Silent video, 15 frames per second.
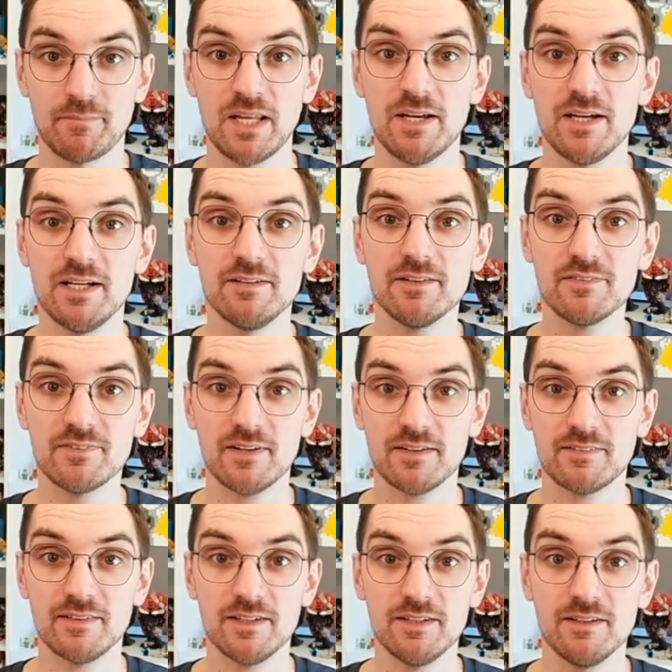In the
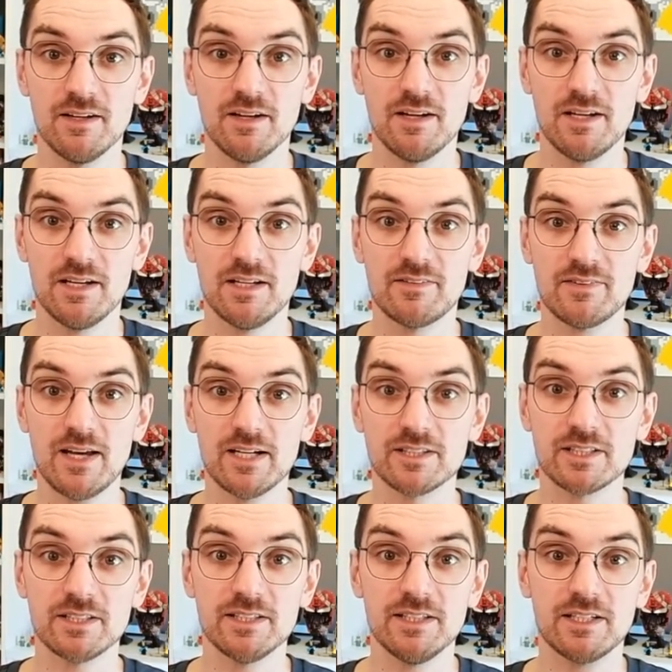setting, it's
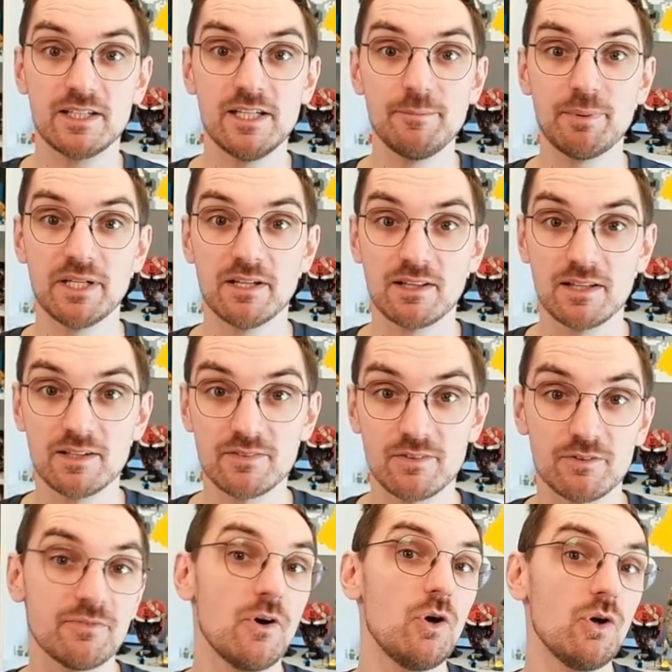actually keeping a list
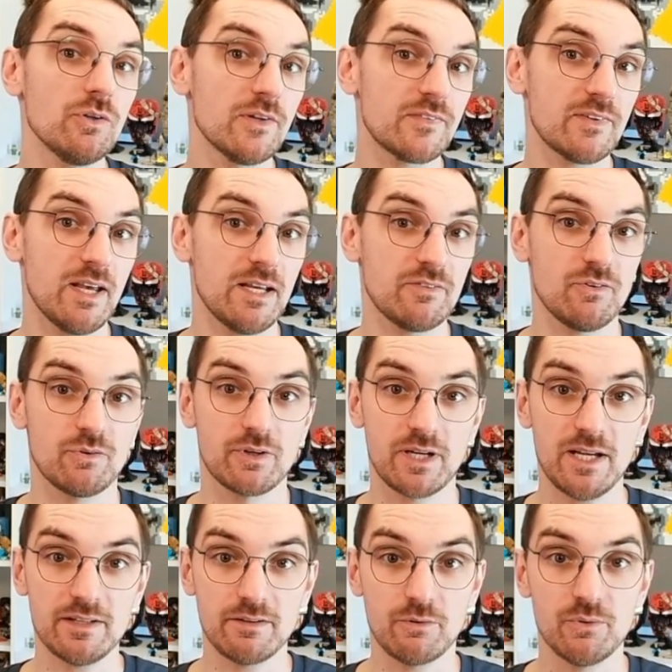of all the tags or
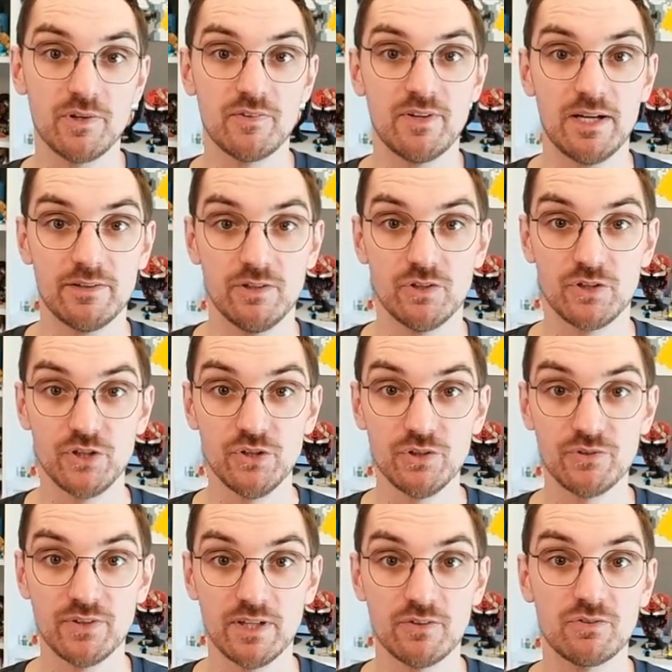categories that you're
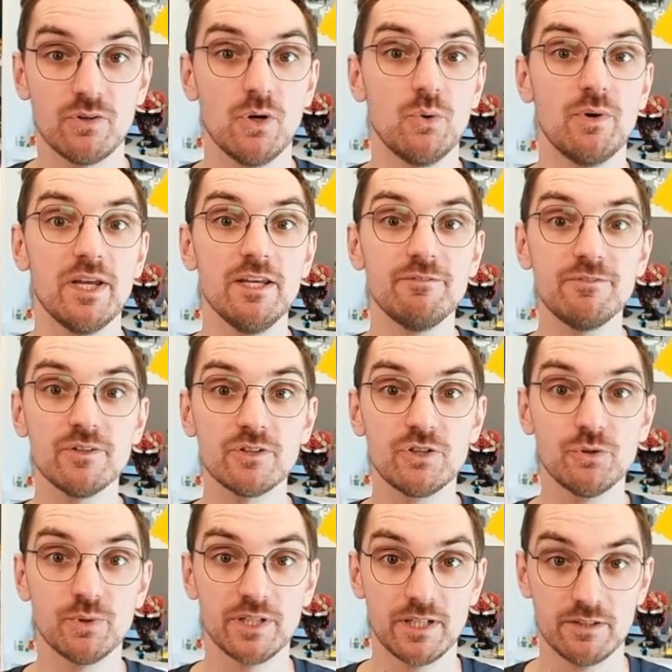using. So if you're
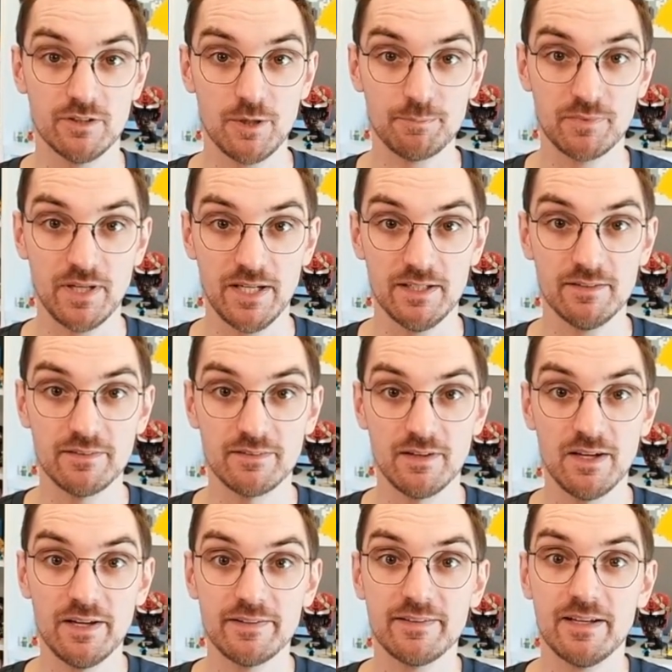doing an update,
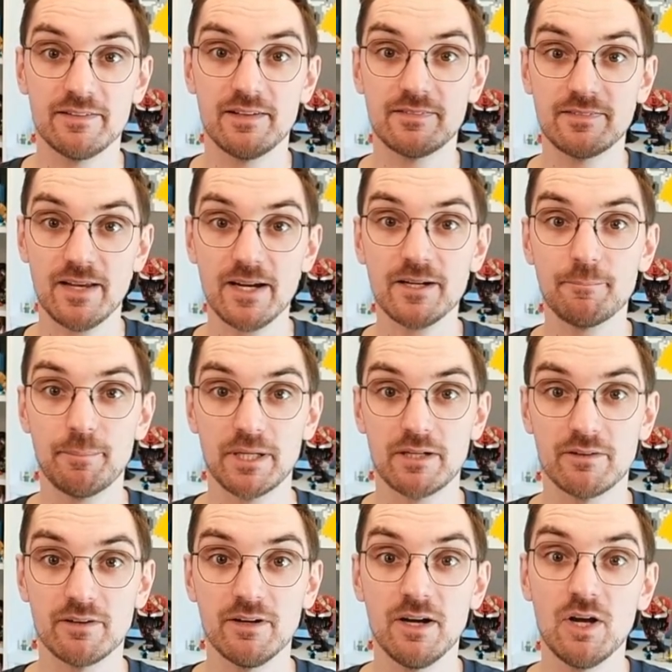then the tag
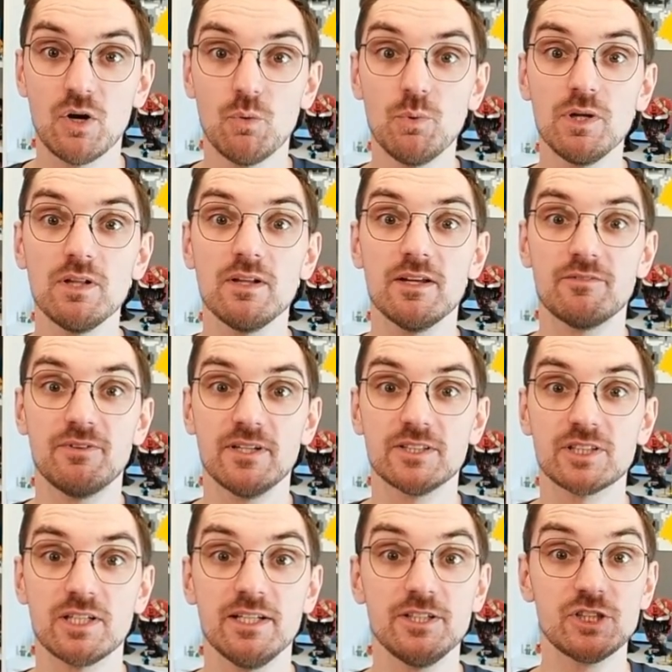picker will
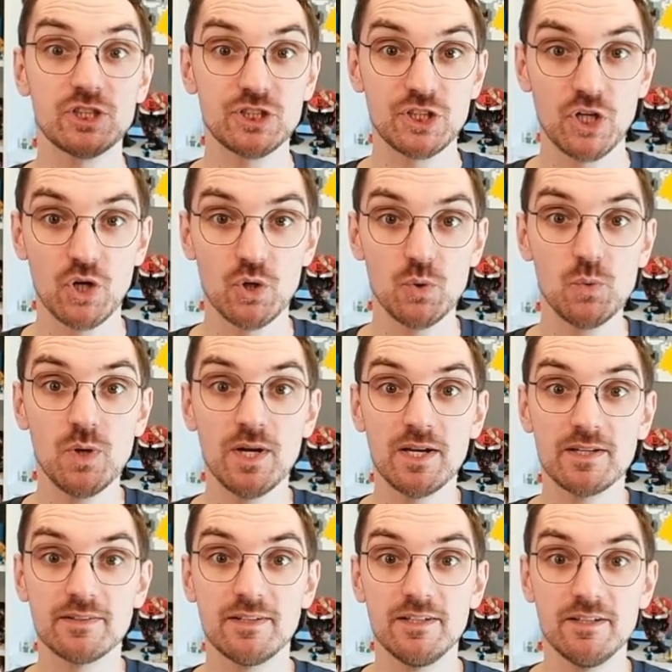eventually show
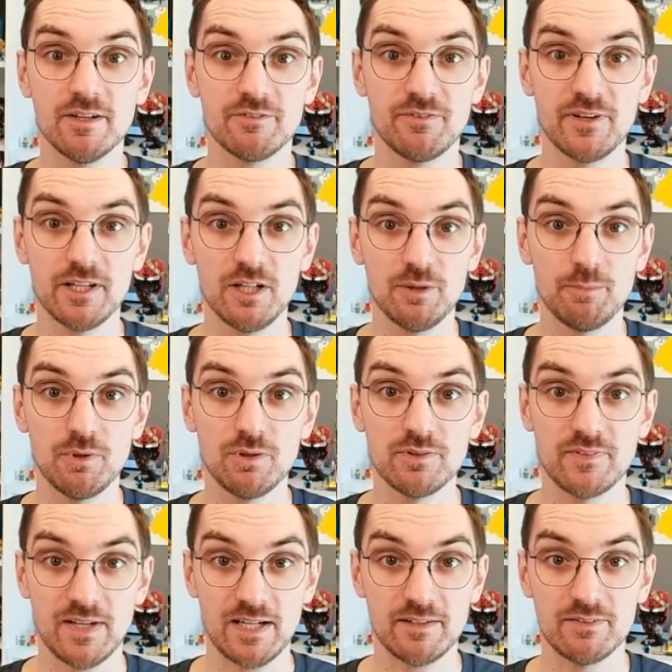the available
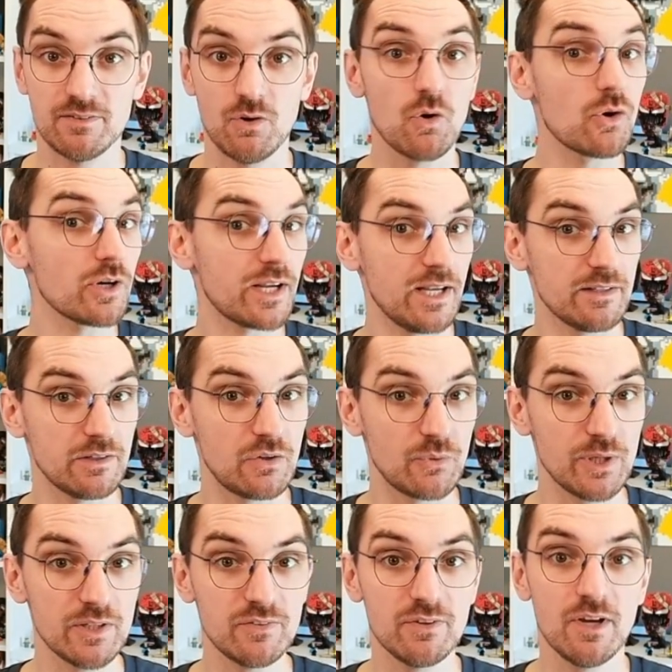tags or
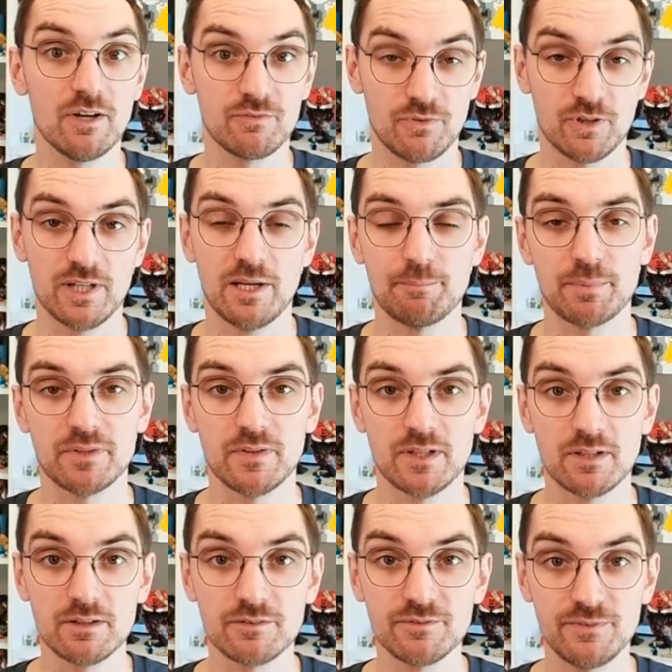categories for that
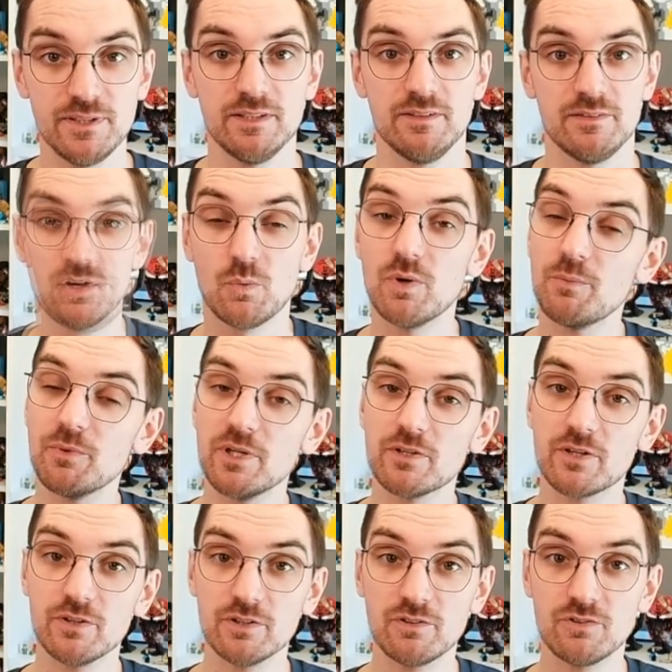particular field. What we are
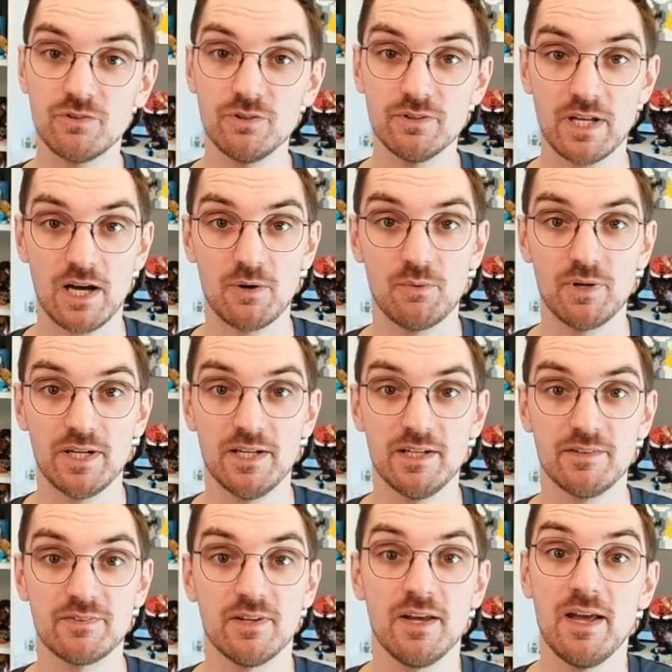going to do now
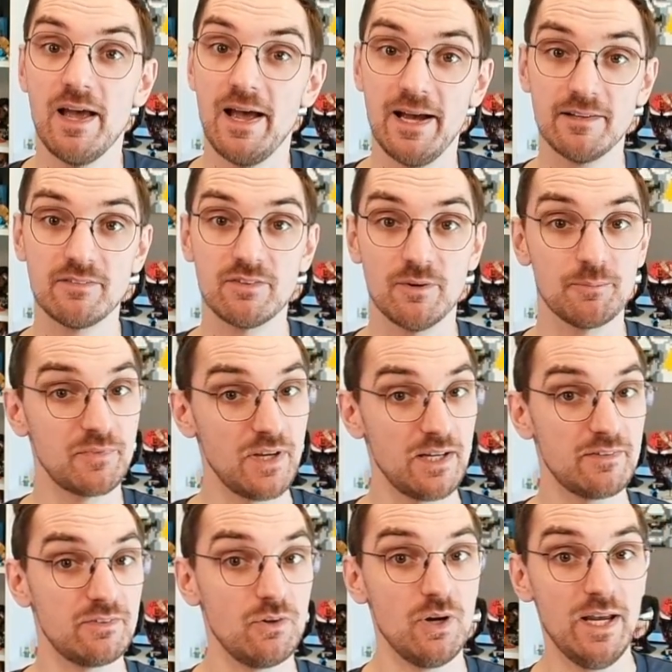is add some
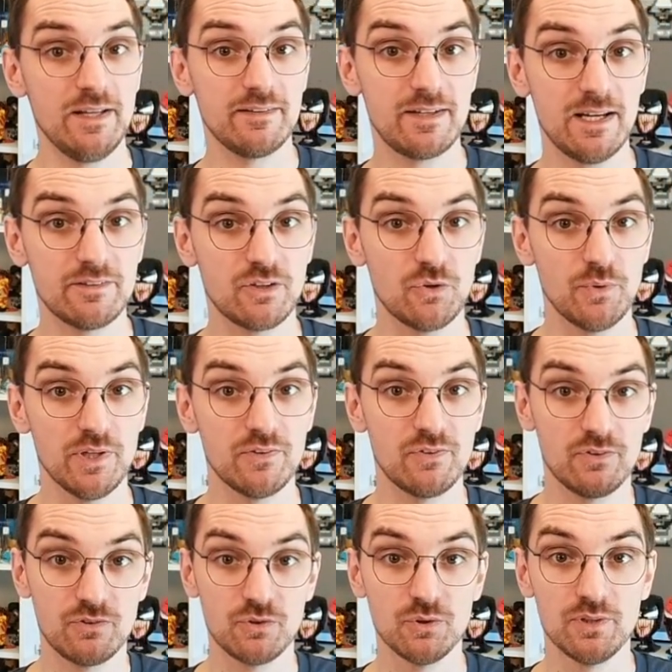tags and categories
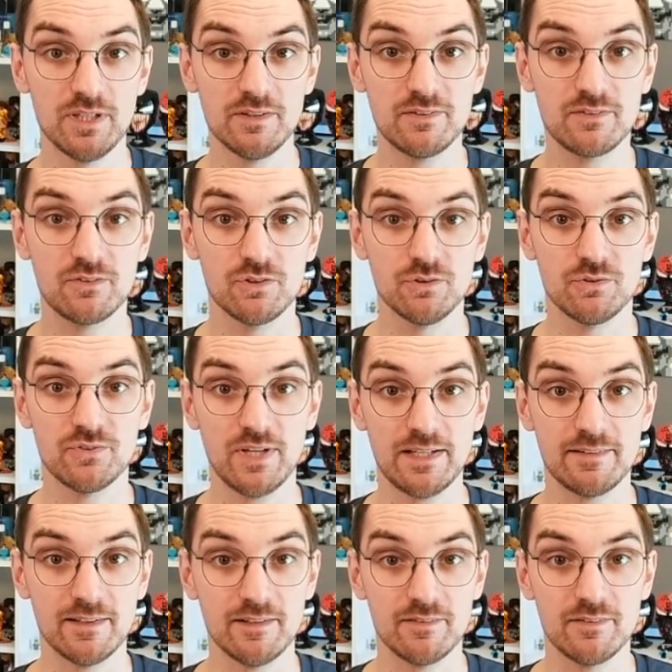to these two
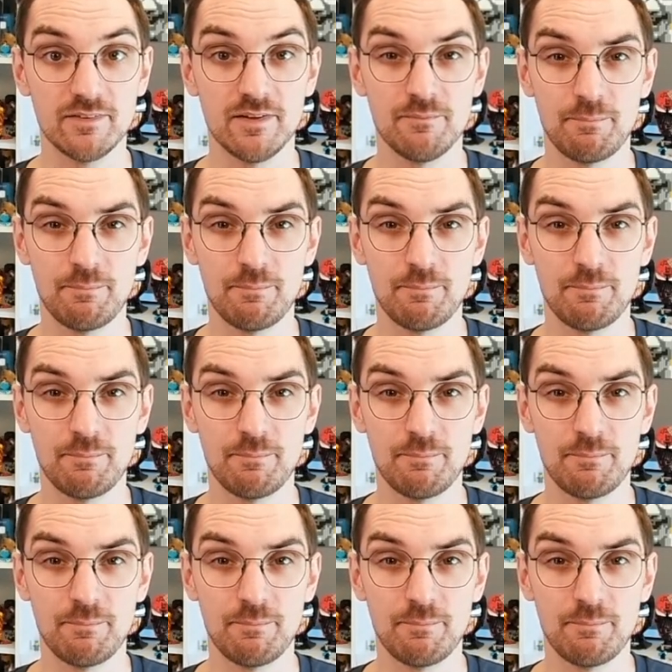settings.